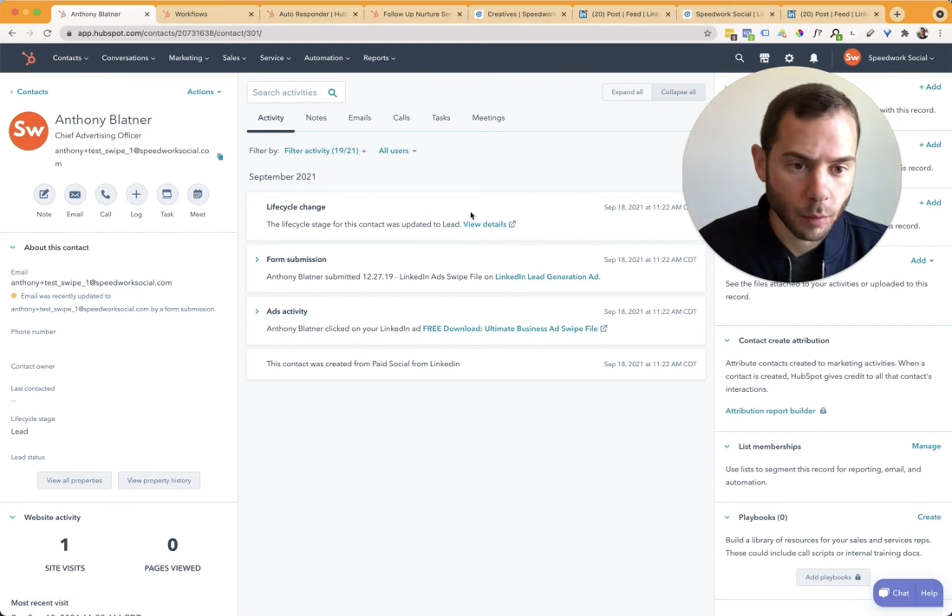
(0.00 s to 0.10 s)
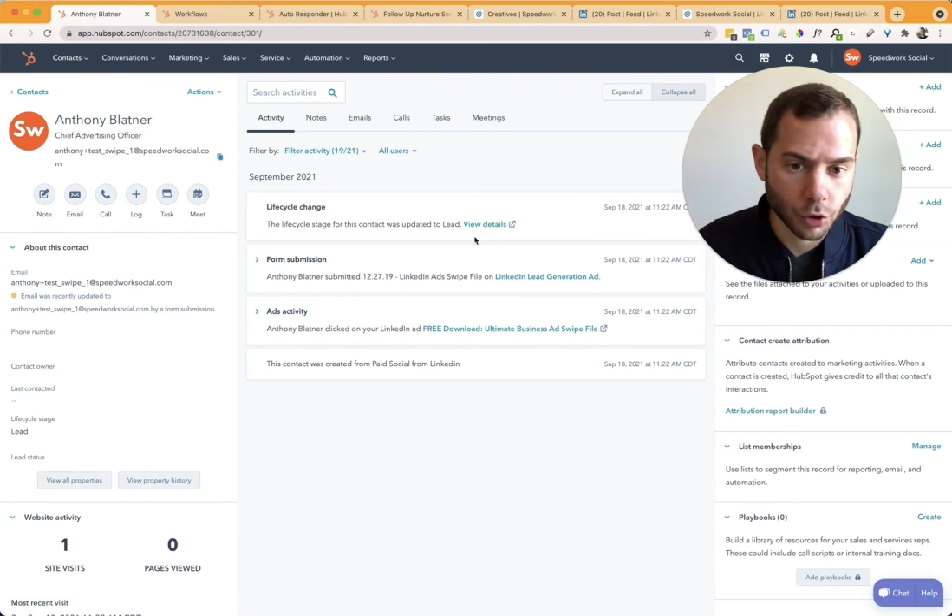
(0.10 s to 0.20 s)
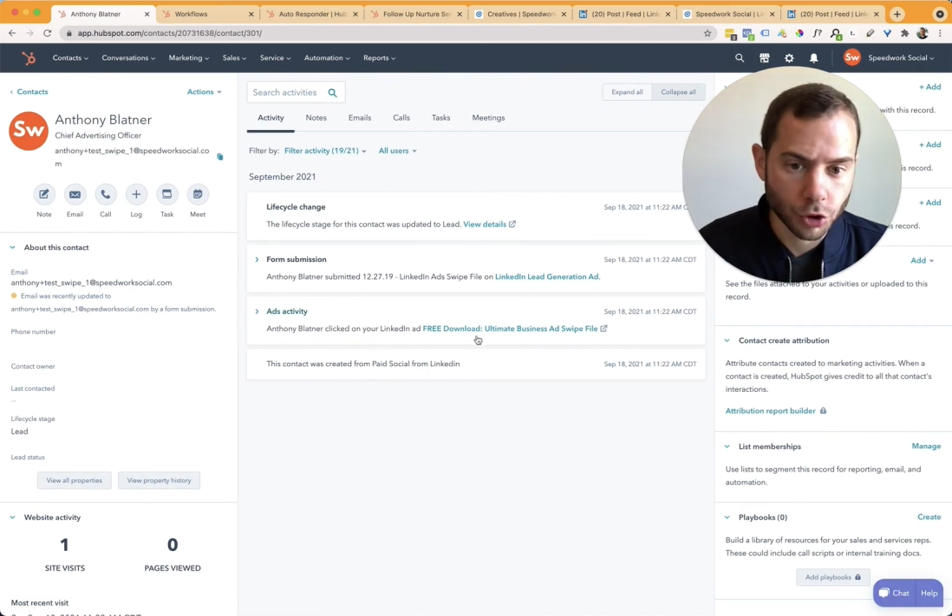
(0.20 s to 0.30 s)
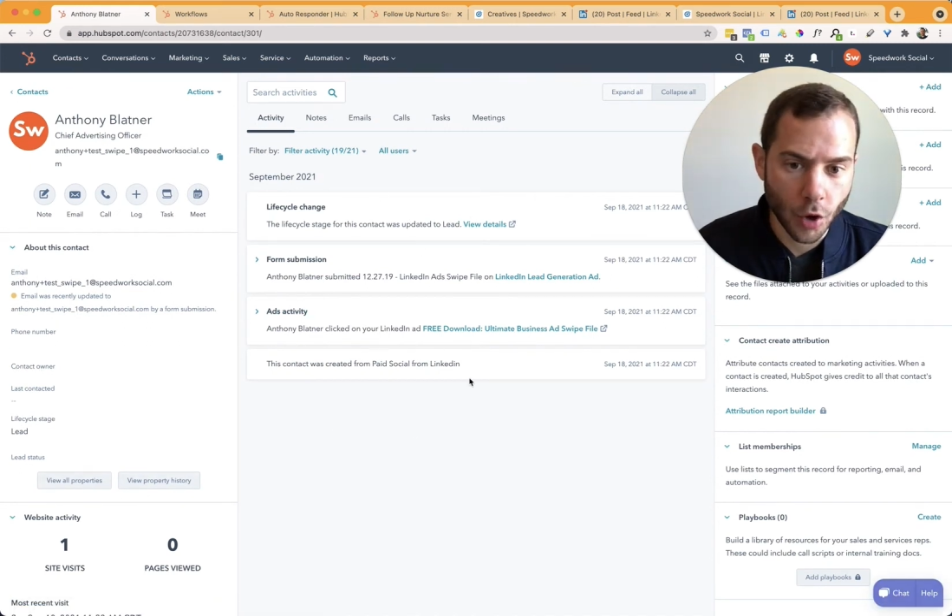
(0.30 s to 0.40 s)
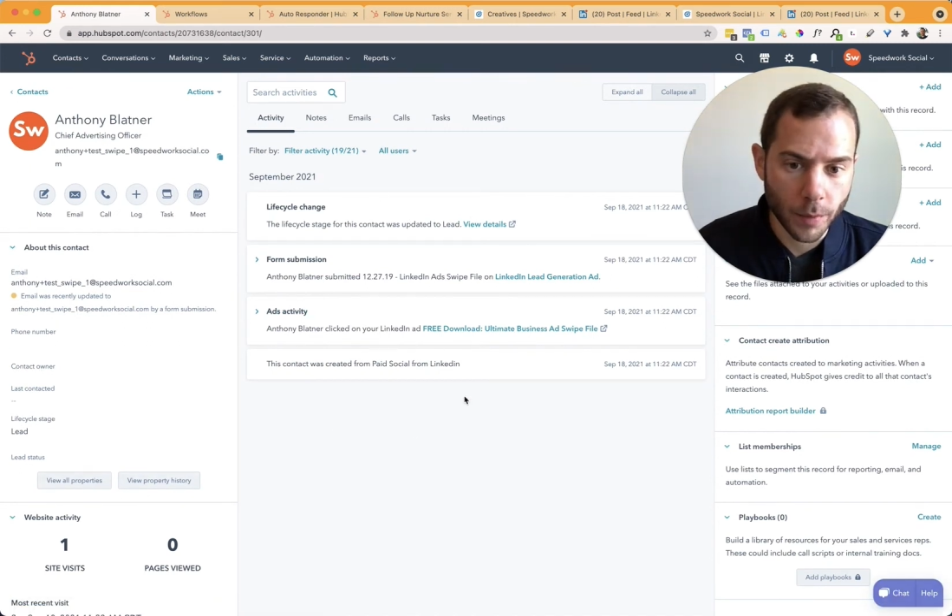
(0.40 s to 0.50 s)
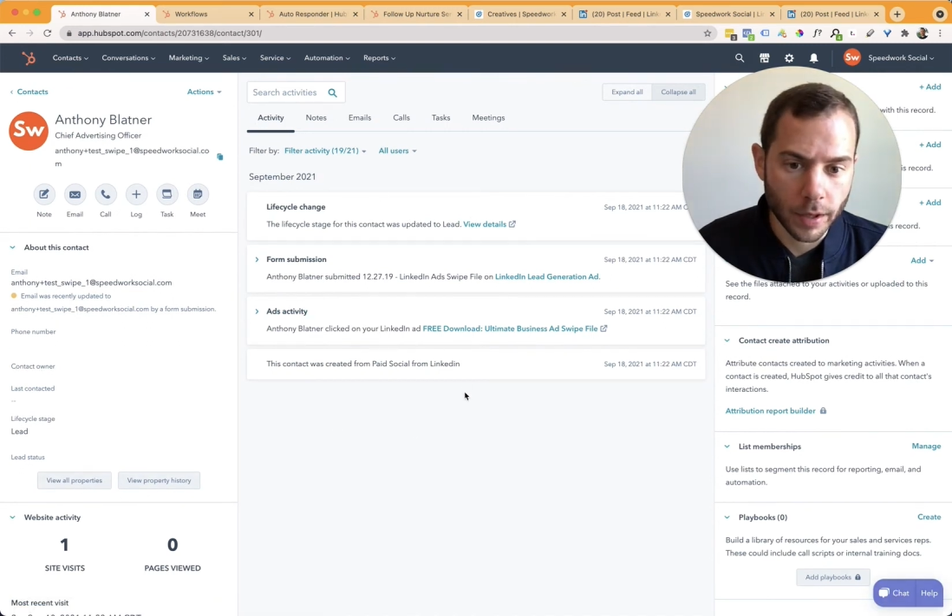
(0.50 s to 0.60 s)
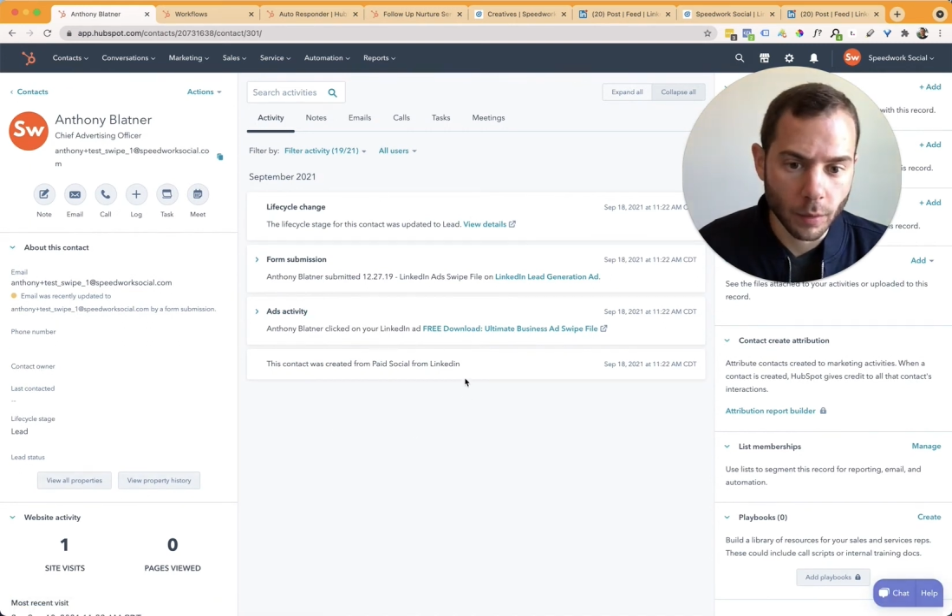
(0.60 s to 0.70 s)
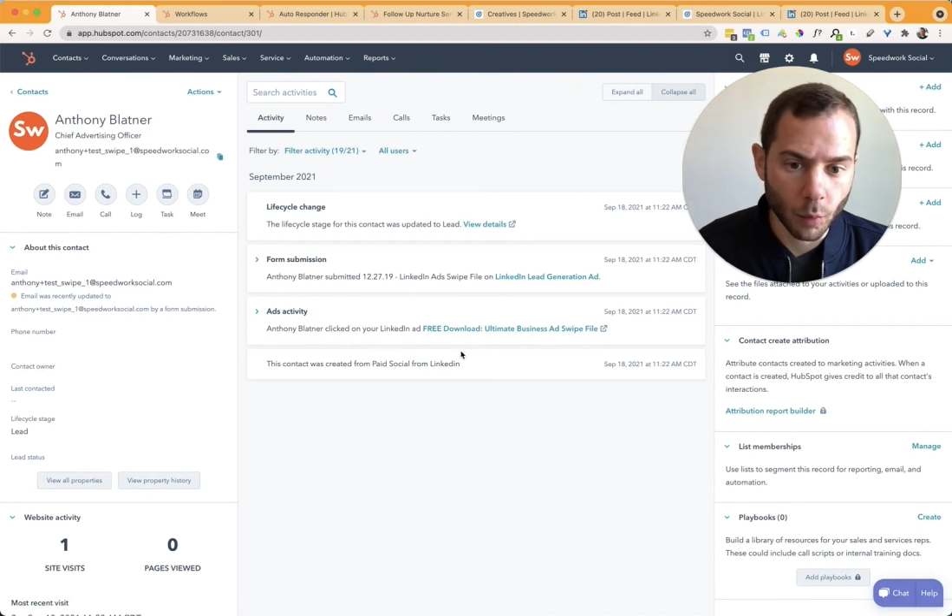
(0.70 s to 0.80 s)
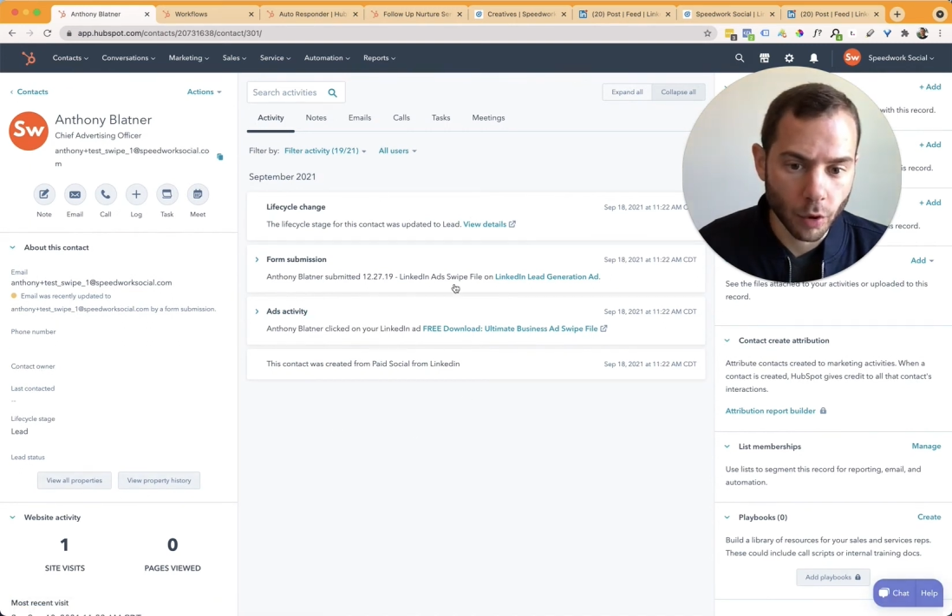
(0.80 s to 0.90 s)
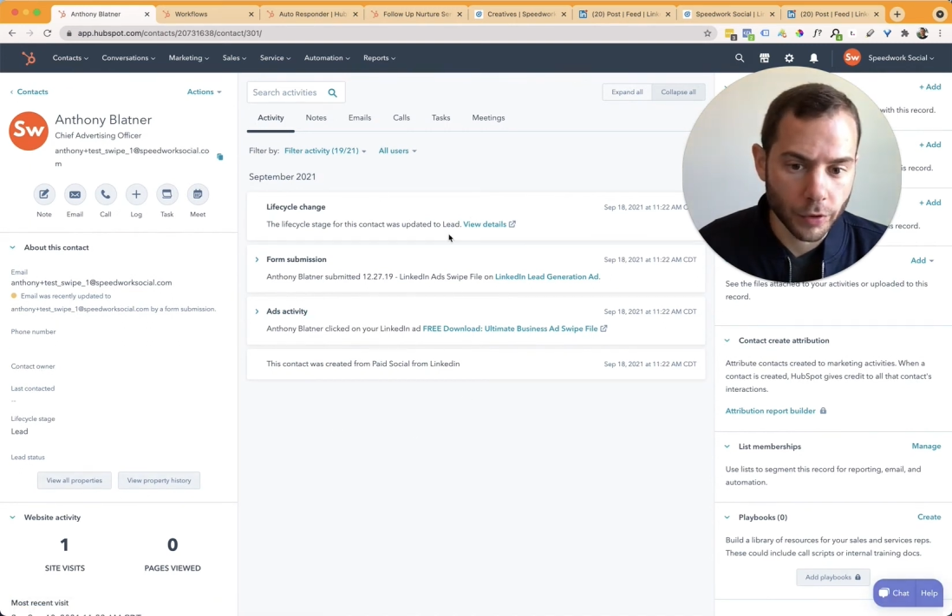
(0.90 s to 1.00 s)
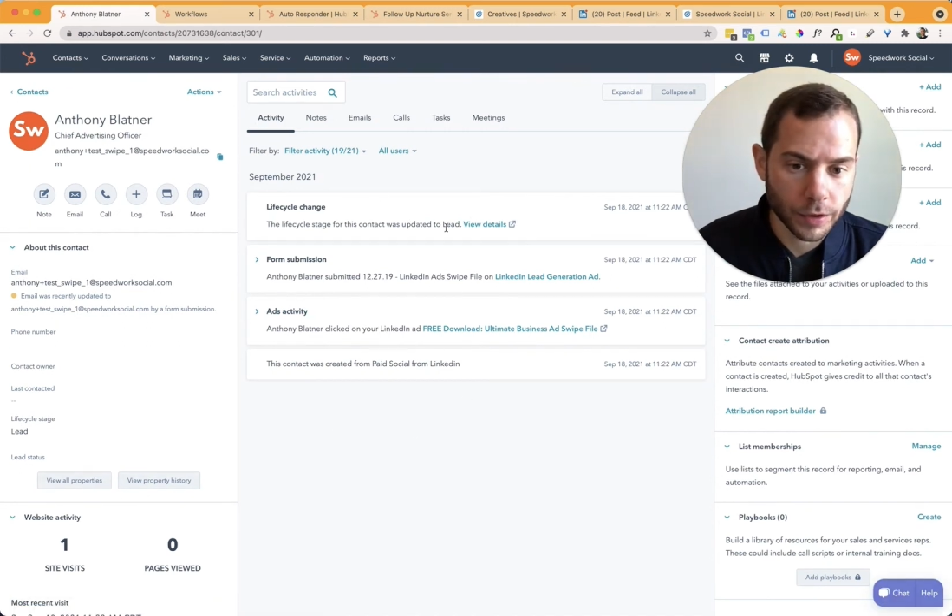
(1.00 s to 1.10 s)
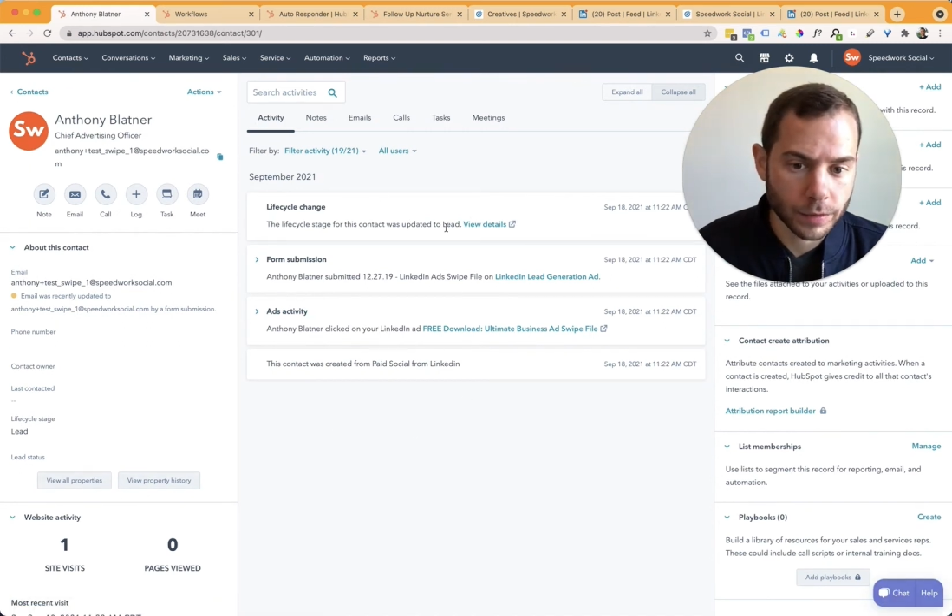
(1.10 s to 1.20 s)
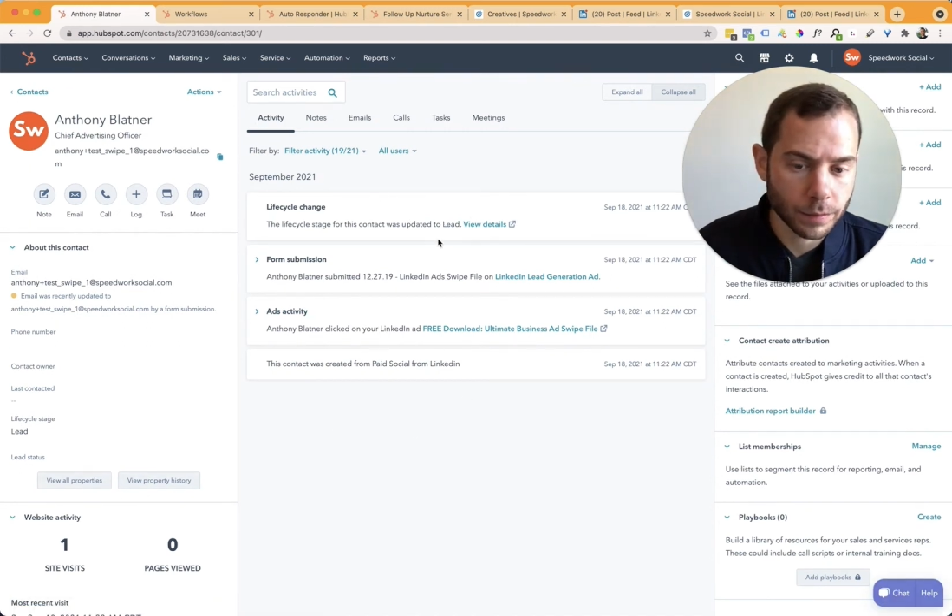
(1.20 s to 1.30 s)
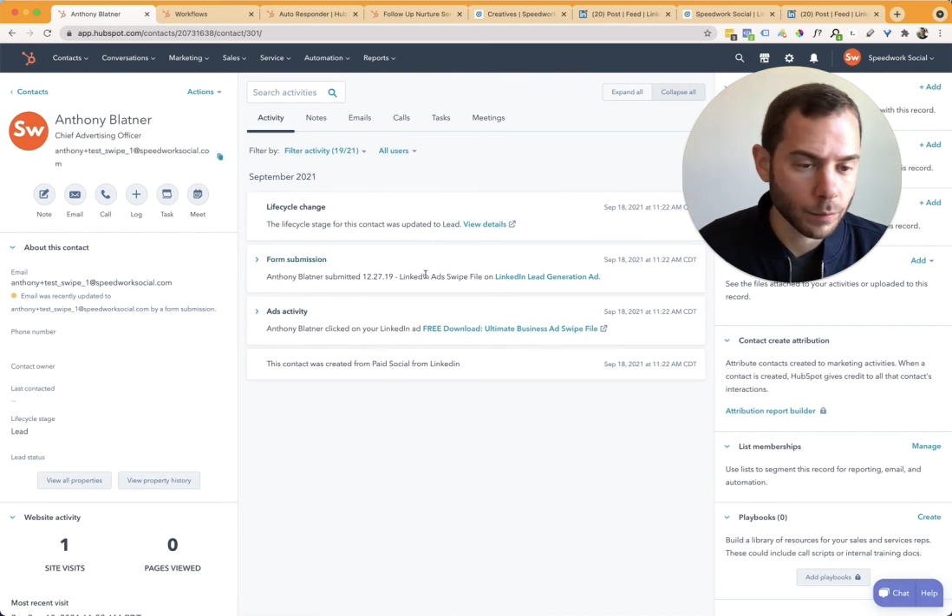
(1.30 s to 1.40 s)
will show me where this